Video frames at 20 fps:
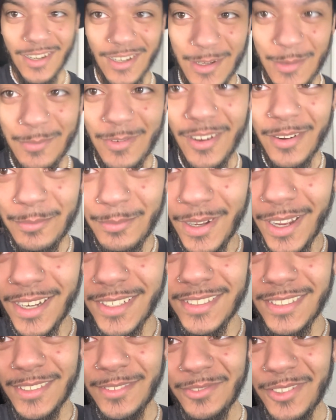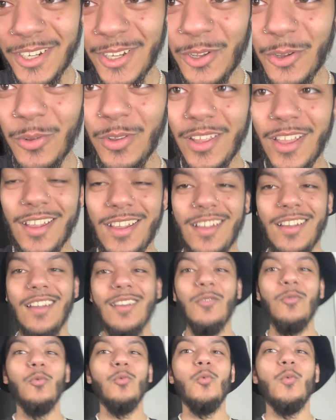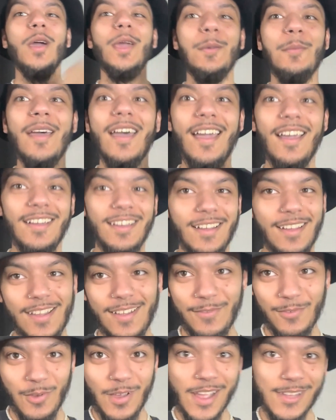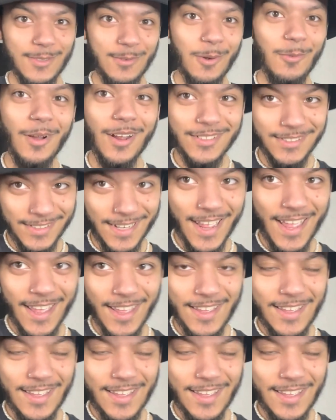an unboxing video like way back if you guys want to watch that.